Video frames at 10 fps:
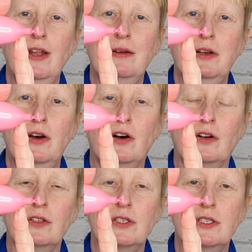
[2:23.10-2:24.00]
now
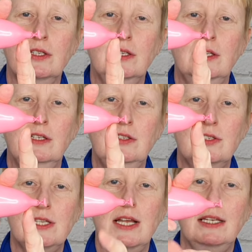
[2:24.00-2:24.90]
got
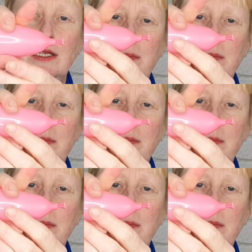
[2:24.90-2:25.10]
just that little